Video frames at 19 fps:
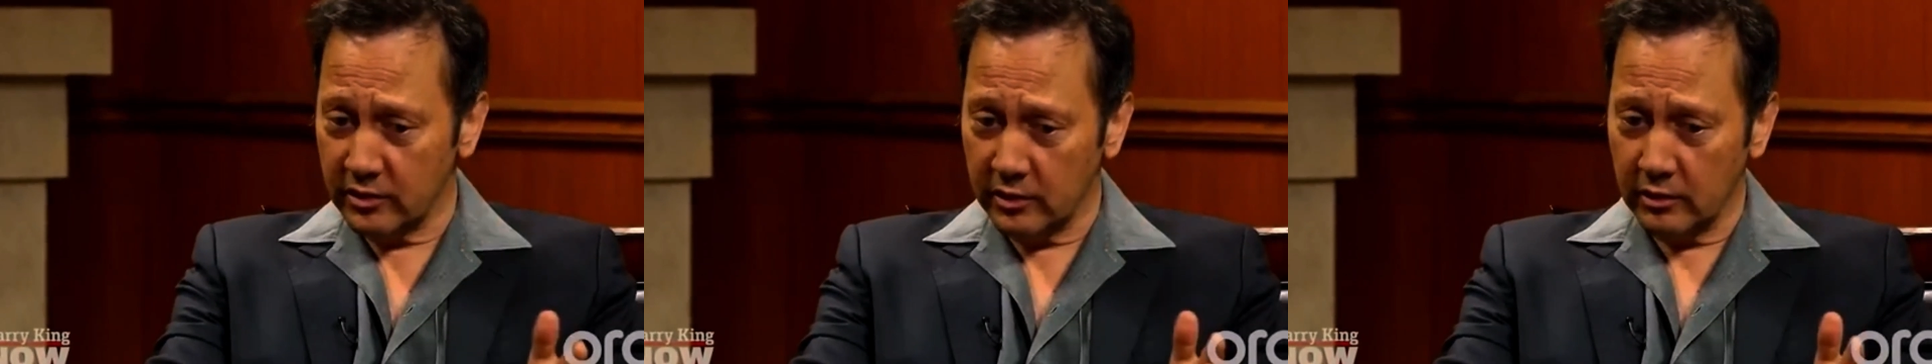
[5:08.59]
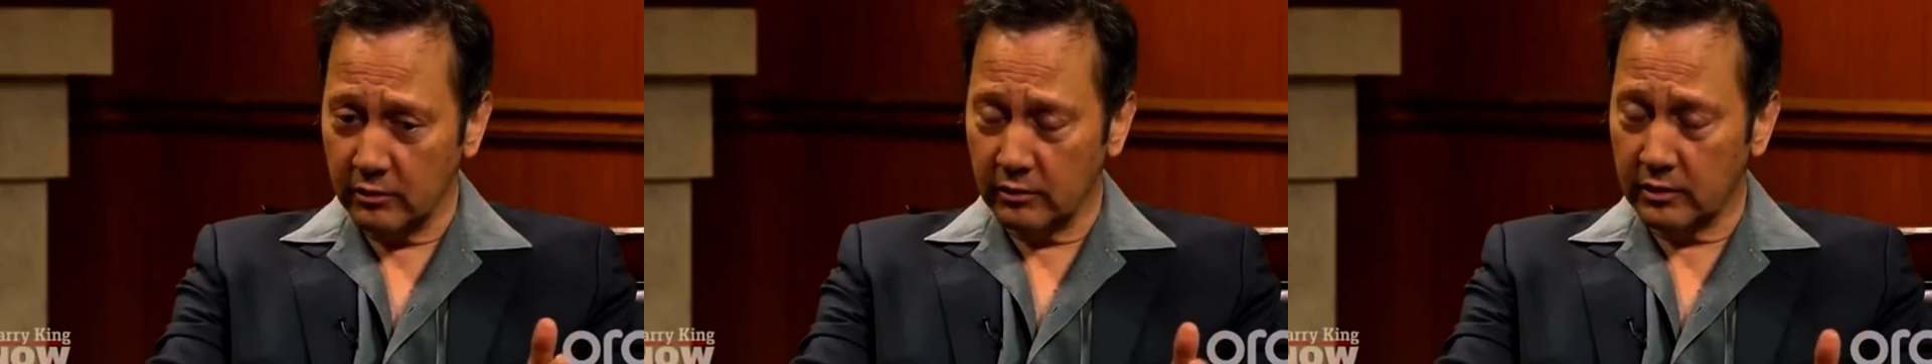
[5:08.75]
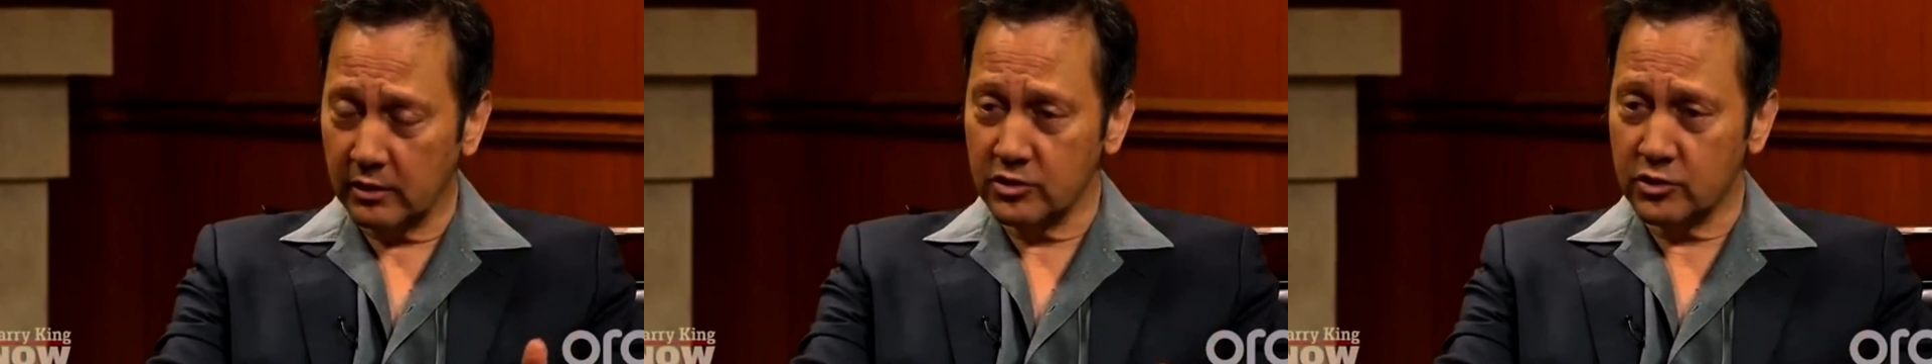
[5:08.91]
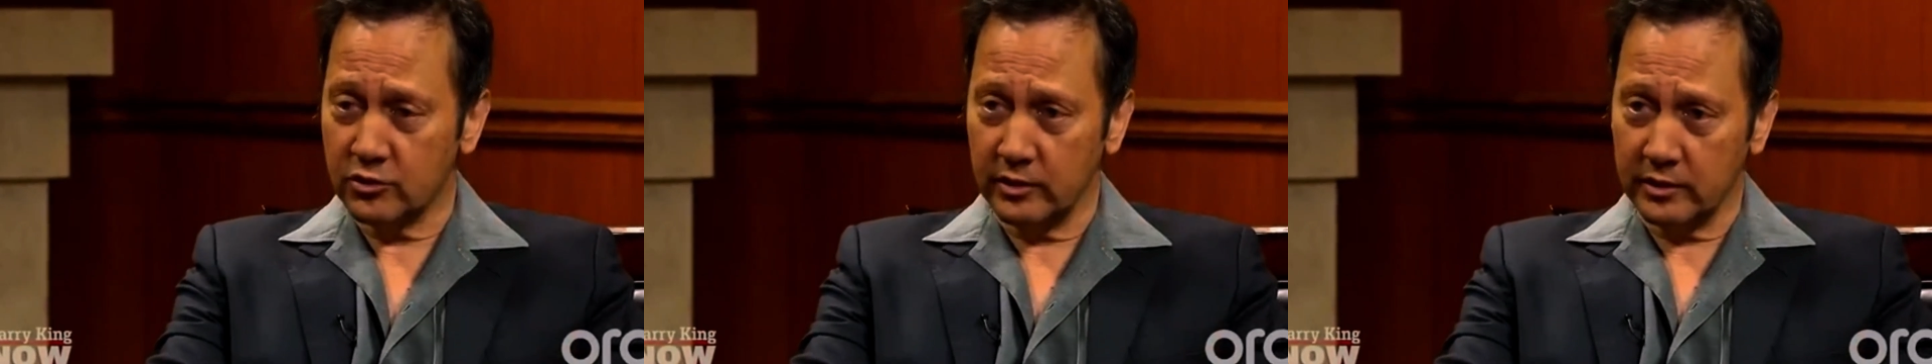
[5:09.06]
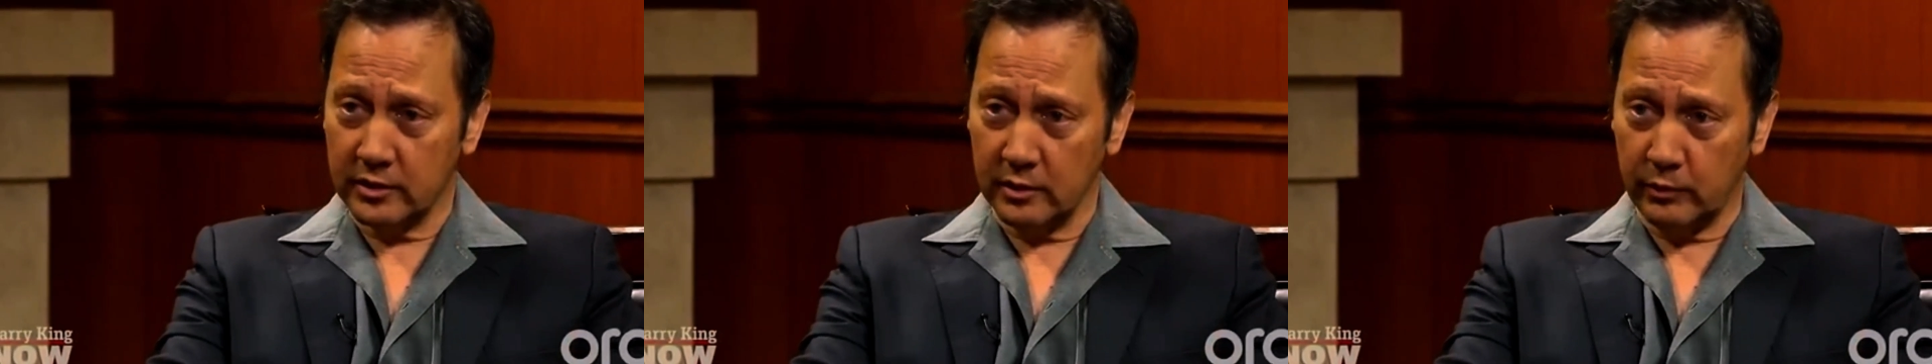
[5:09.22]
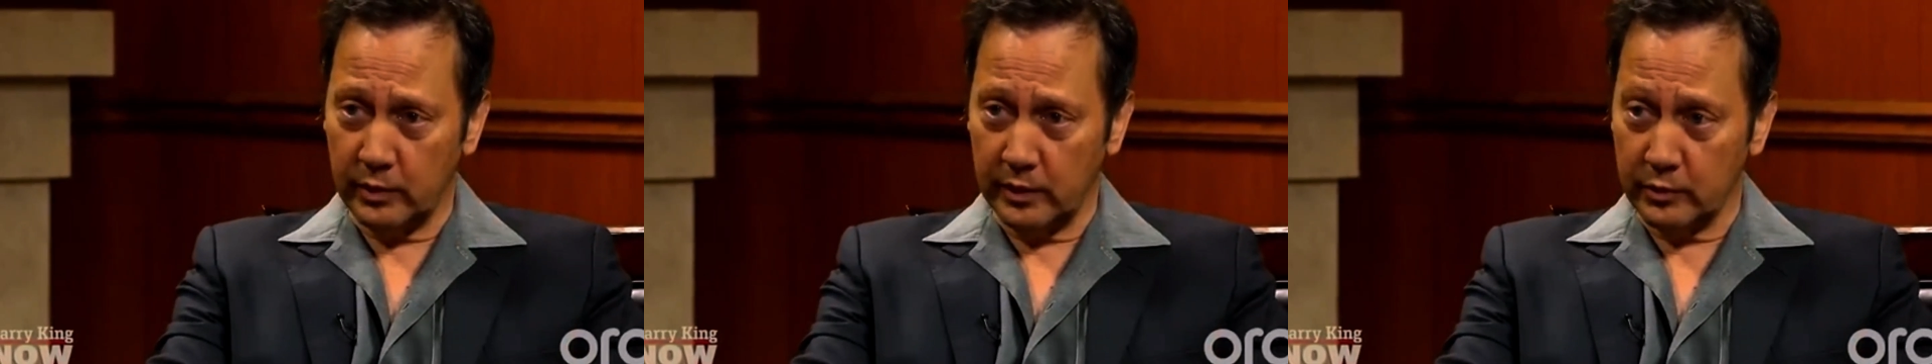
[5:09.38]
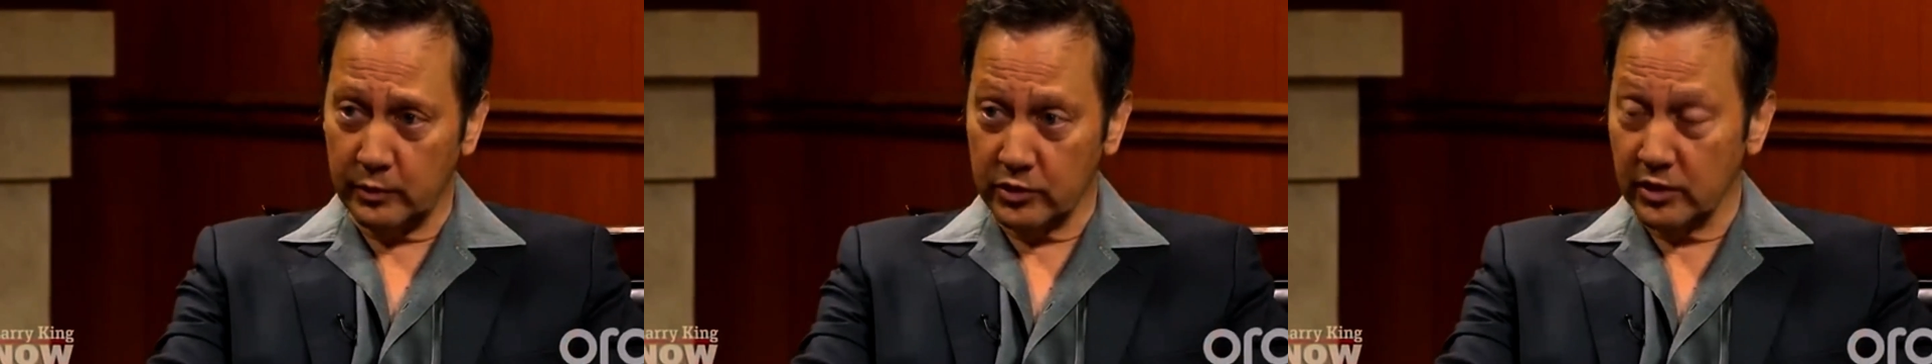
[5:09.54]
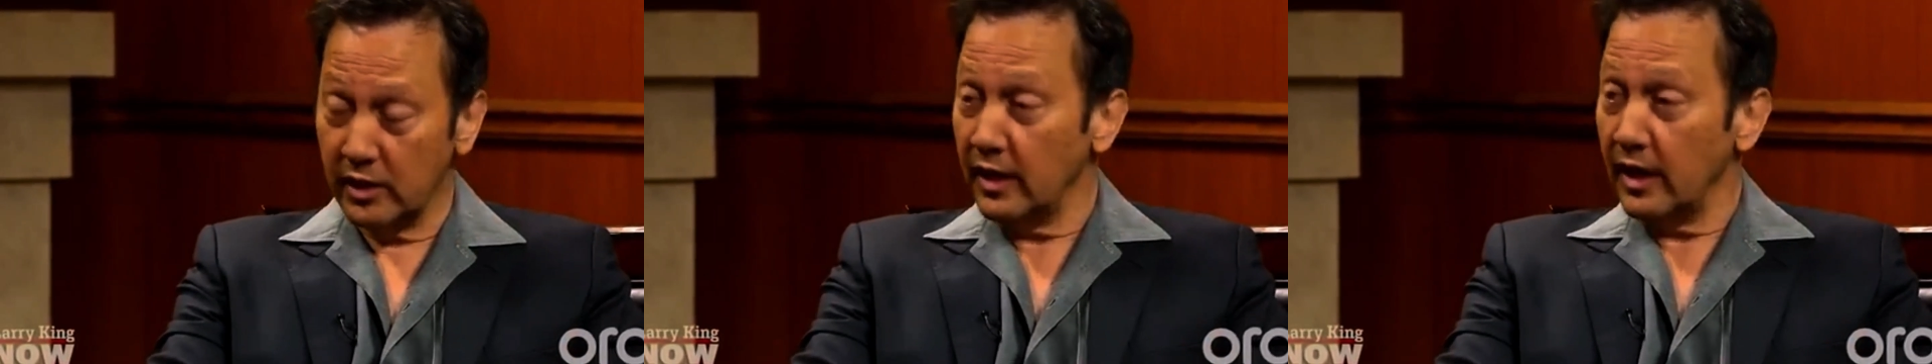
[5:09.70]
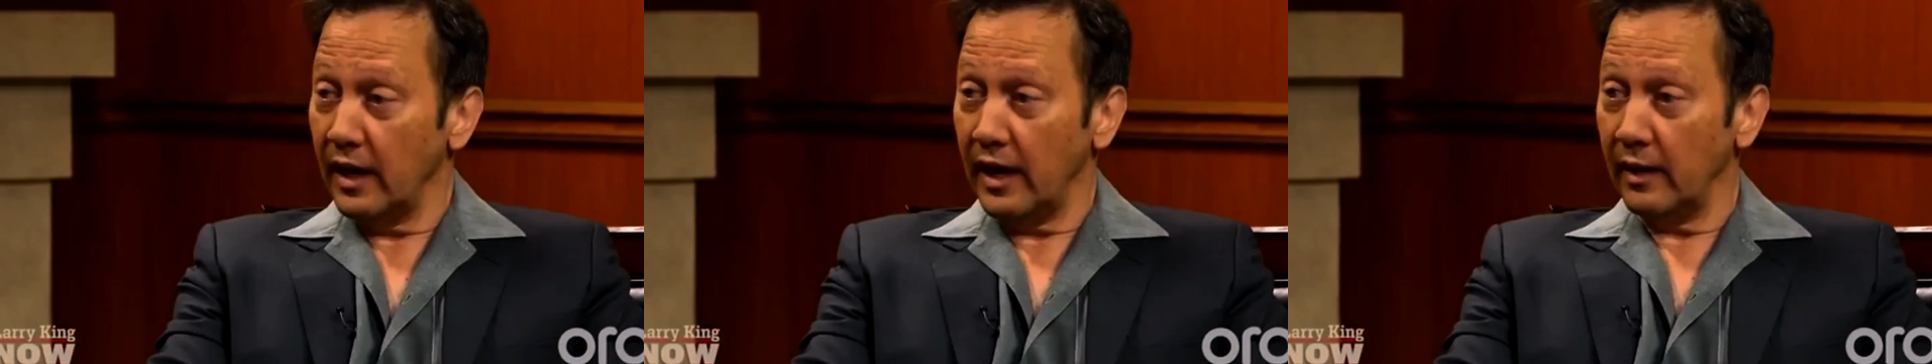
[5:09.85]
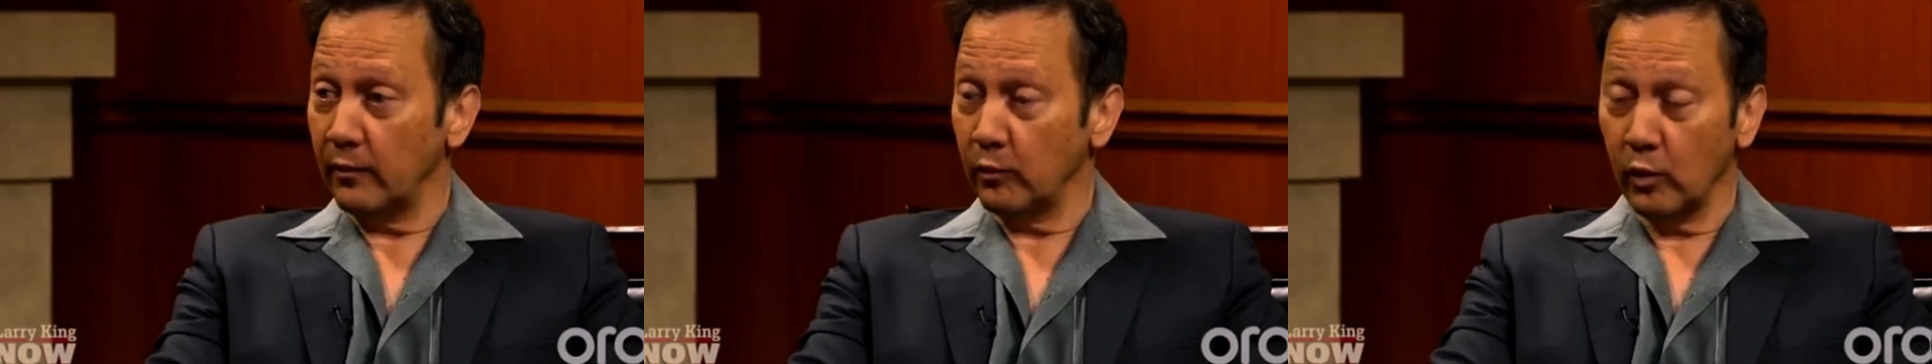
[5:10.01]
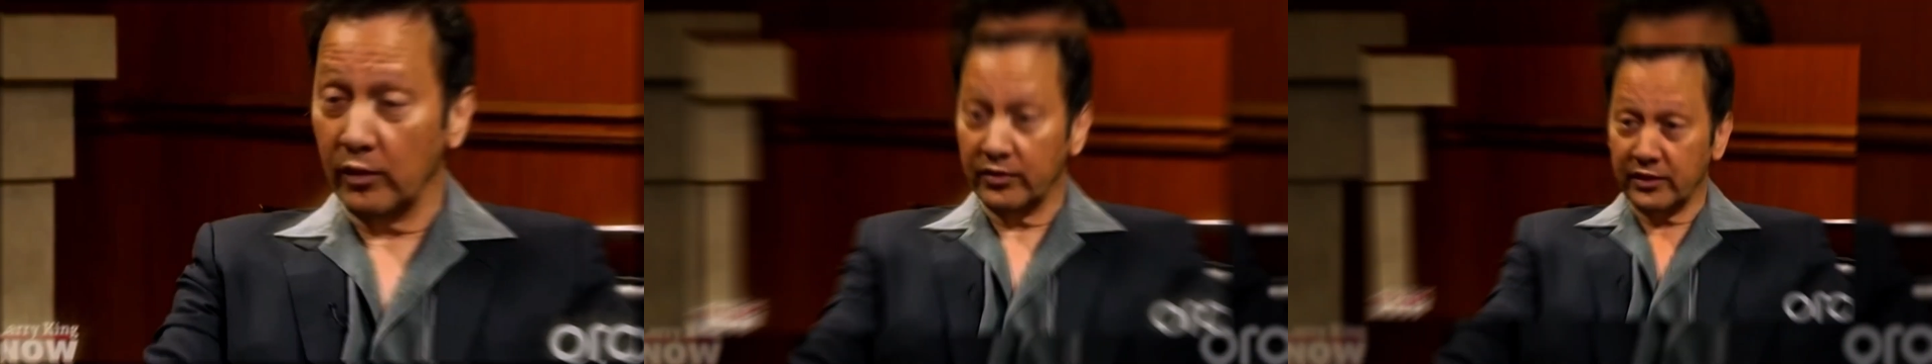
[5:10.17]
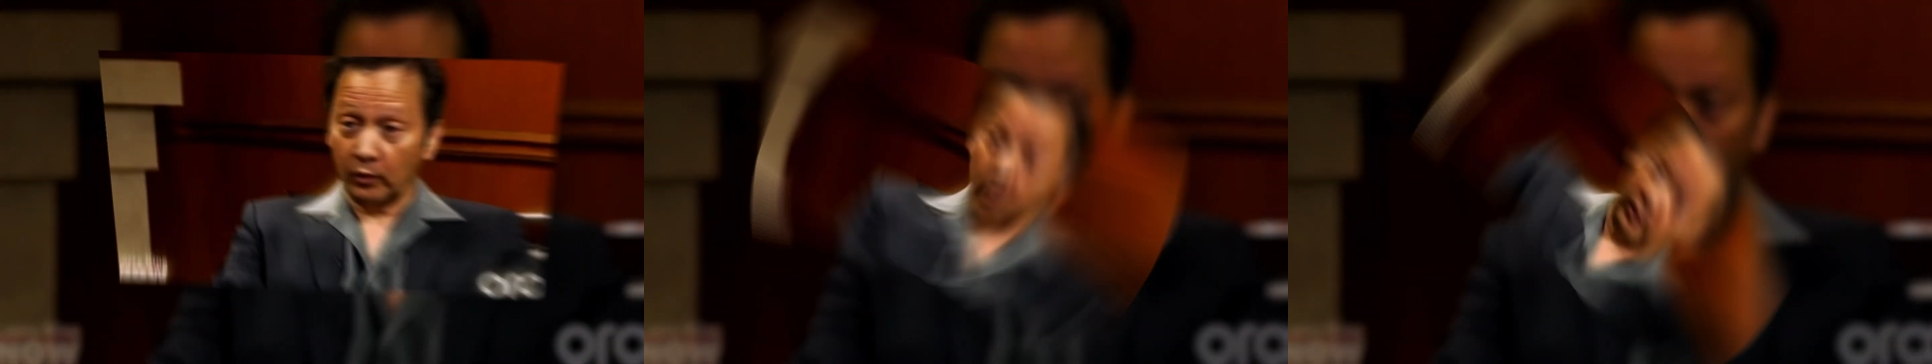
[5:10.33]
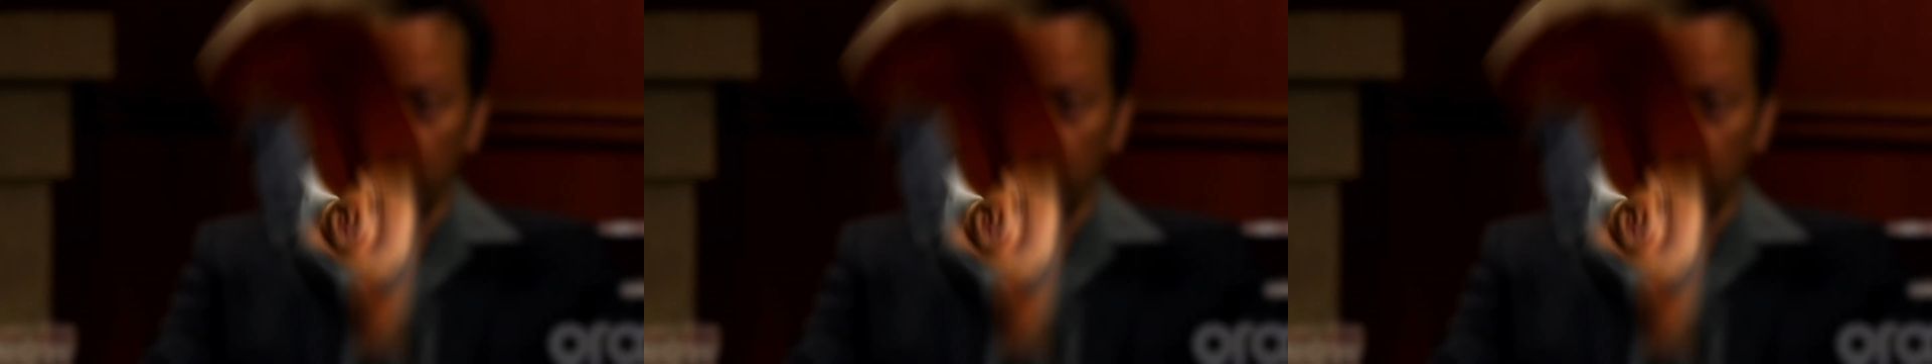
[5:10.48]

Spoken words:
they're a big name? Schneider